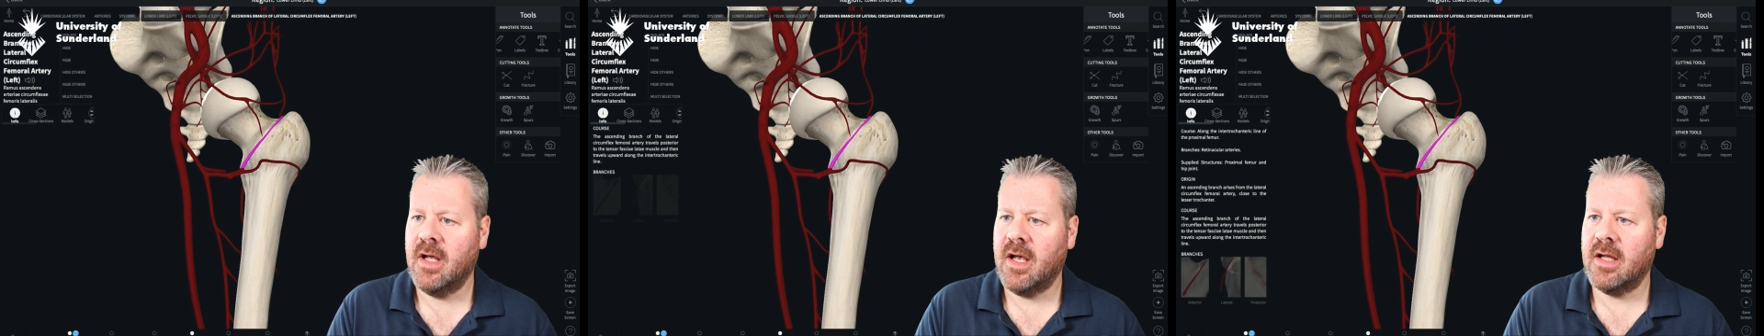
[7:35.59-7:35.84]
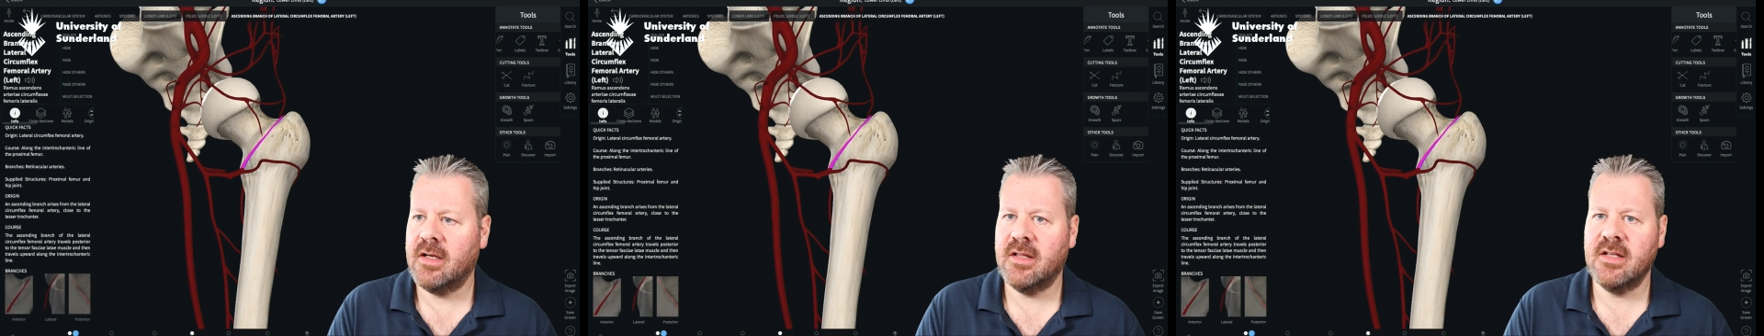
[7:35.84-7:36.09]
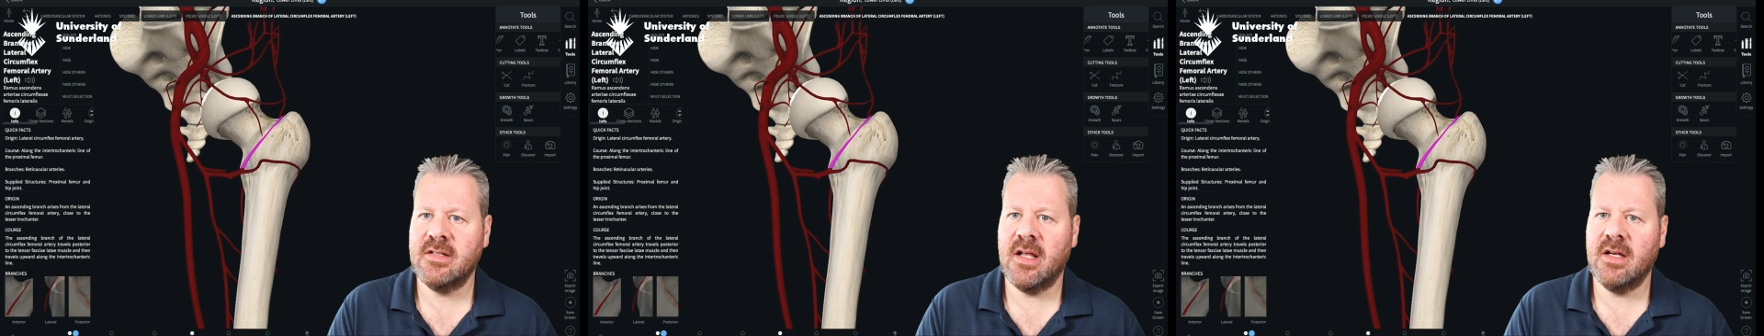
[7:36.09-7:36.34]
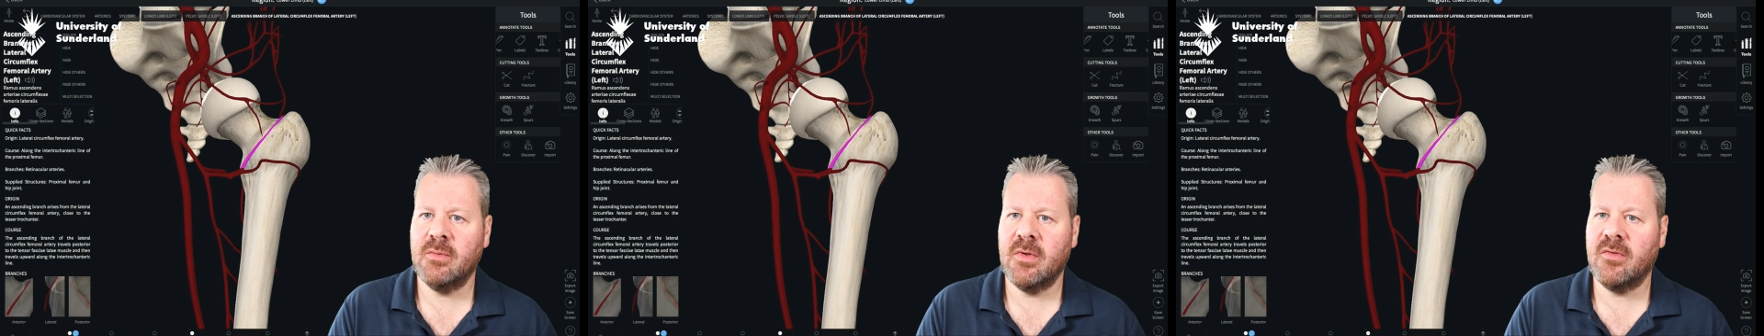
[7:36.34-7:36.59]
and at this
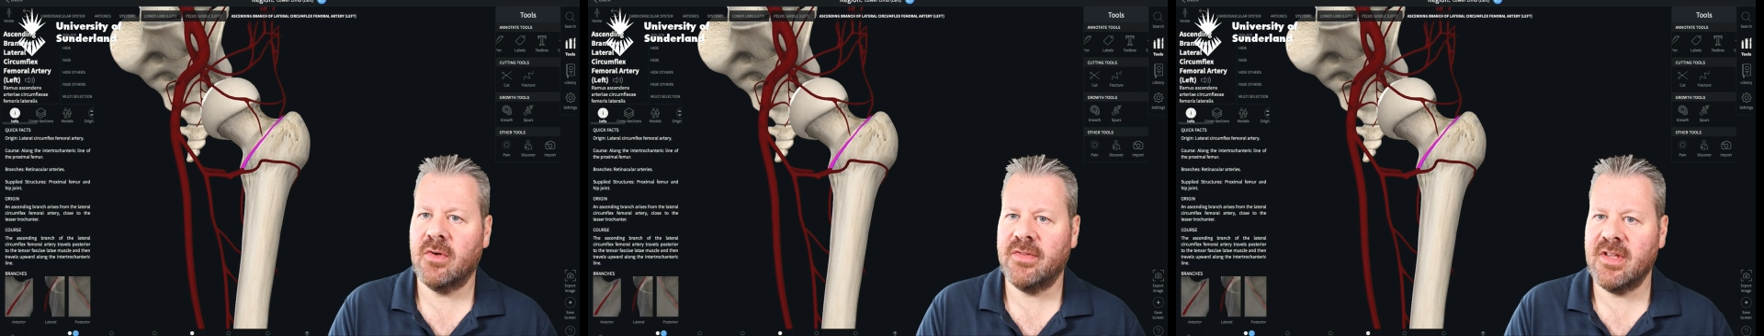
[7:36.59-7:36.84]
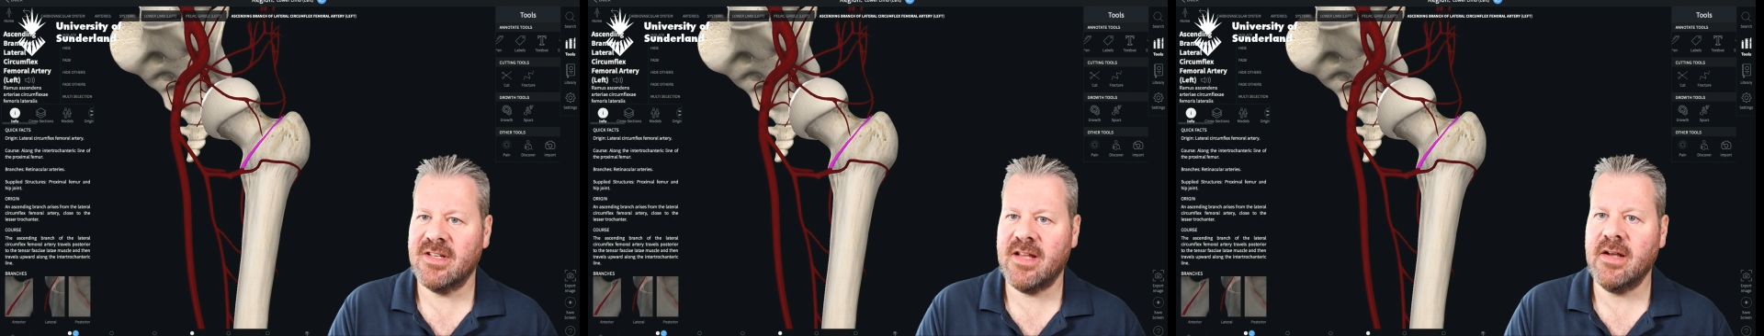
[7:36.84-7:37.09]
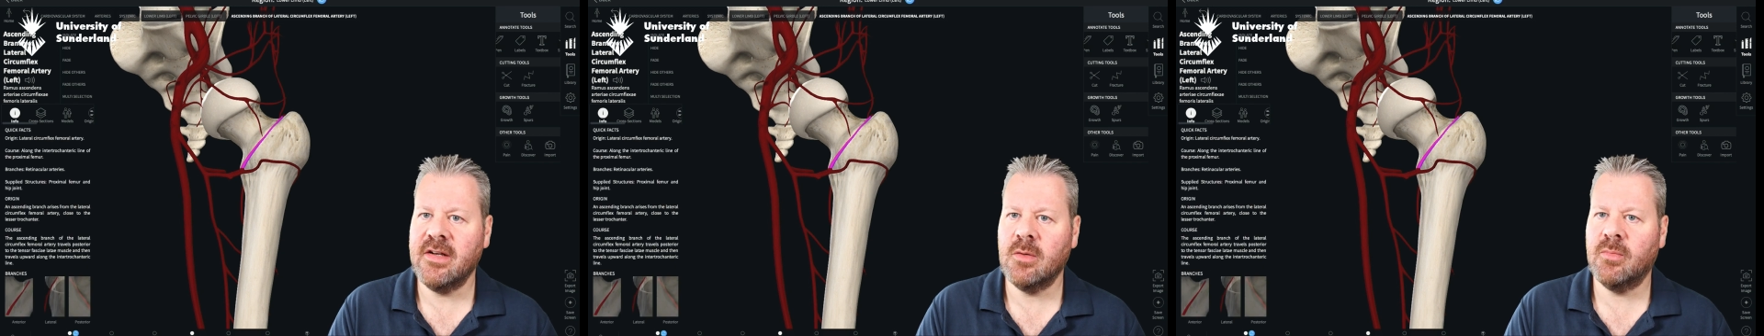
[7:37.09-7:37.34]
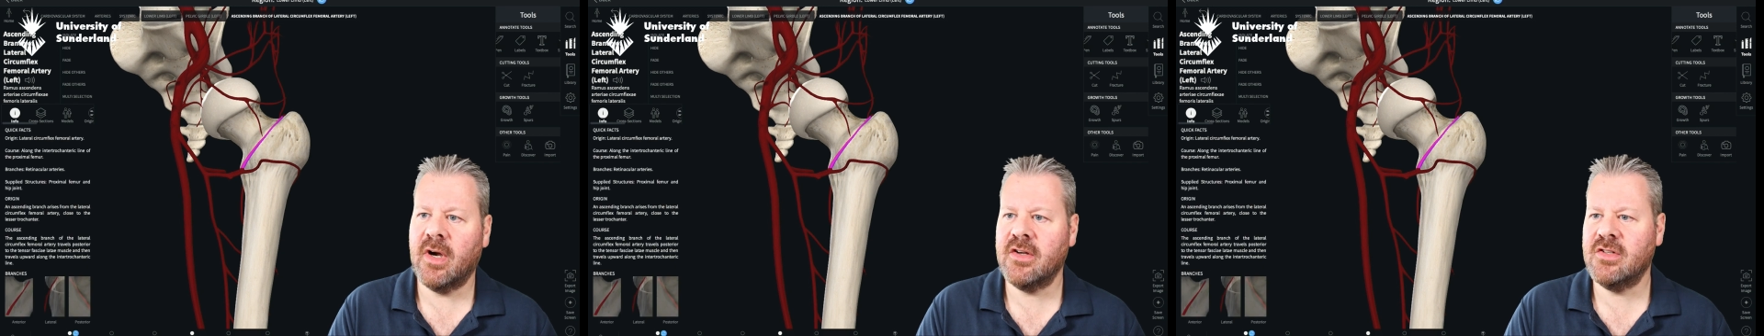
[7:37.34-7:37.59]
end we've got the ascending
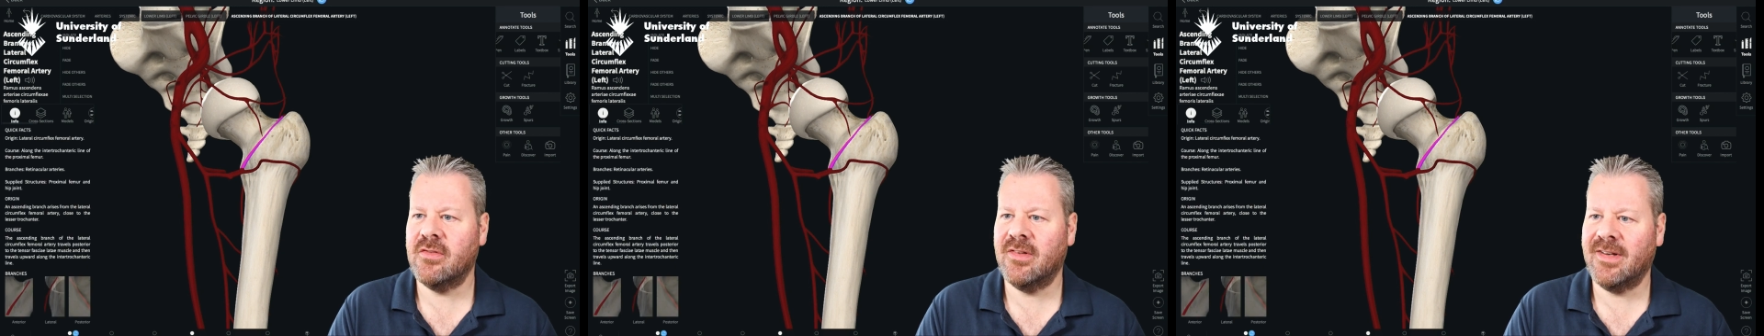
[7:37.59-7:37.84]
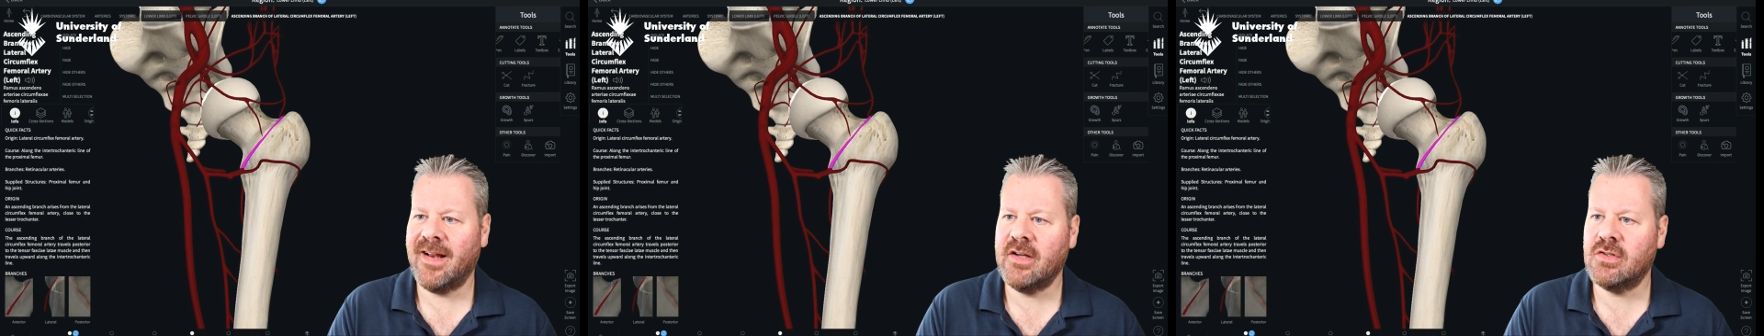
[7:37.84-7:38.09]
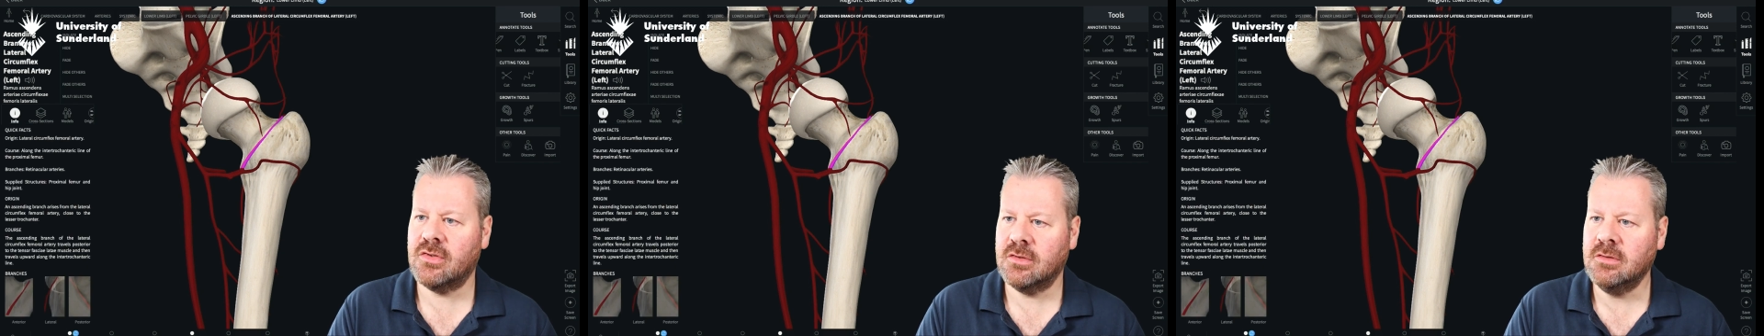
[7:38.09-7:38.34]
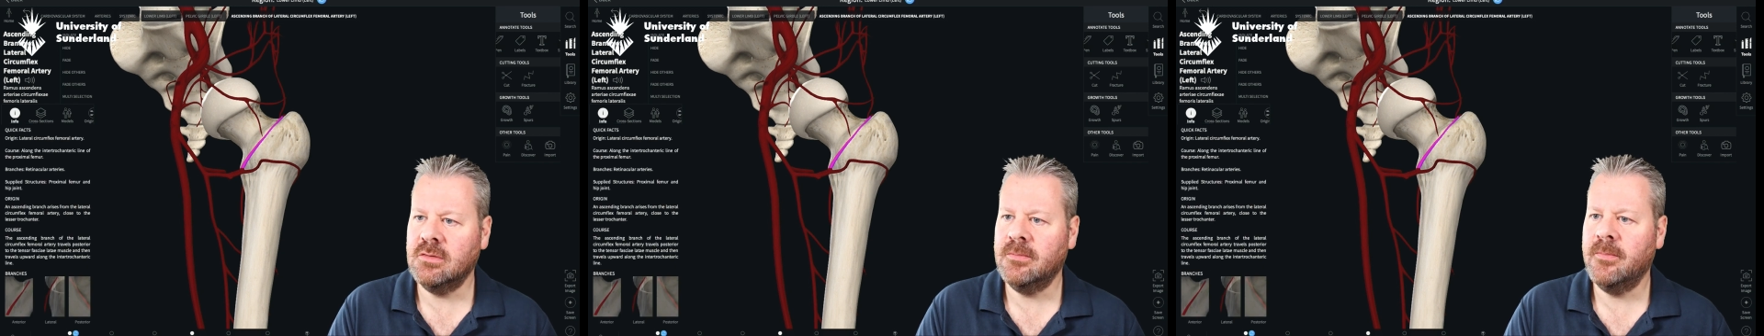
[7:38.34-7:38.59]
branch of the lateral,